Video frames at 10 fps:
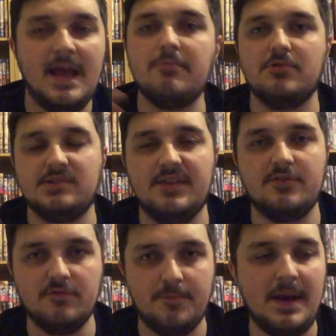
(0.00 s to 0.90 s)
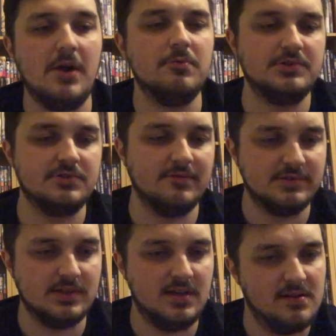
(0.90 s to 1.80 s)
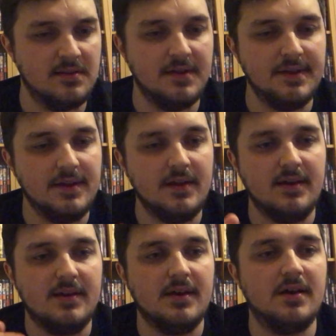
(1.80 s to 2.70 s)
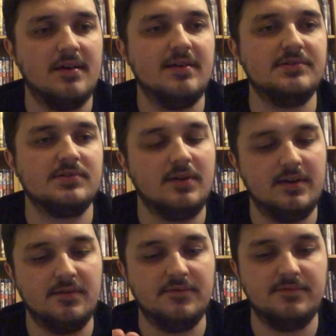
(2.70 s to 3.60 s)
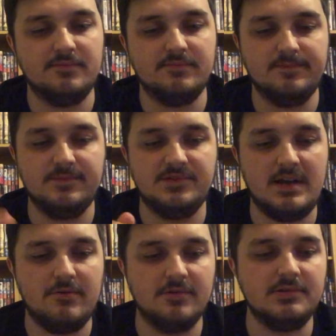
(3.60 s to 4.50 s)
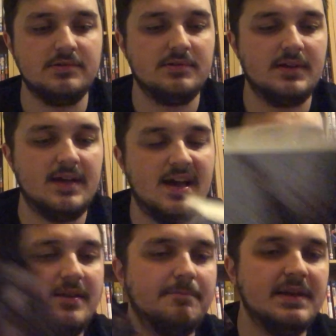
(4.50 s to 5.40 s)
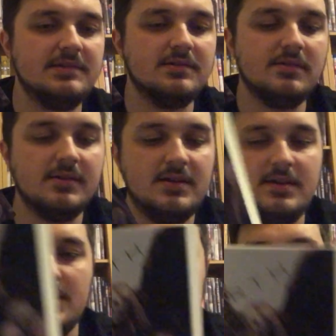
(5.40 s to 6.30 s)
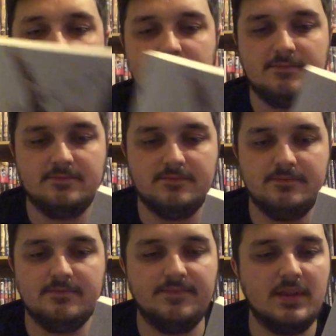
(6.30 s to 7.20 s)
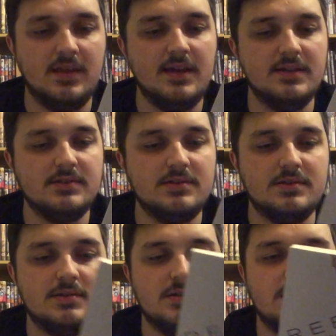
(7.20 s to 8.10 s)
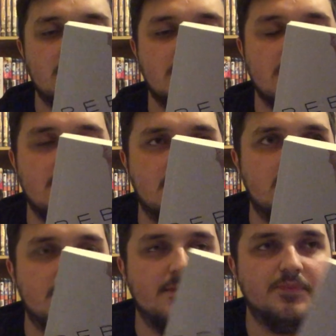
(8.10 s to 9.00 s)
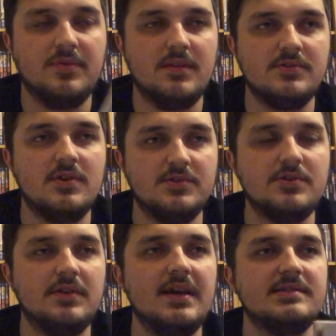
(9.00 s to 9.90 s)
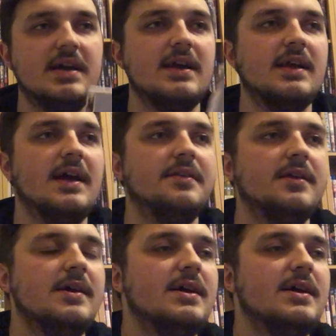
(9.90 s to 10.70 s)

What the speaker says: Amro's leftover power, which is obviously inside of Zaros. And basically, it's so they attack, and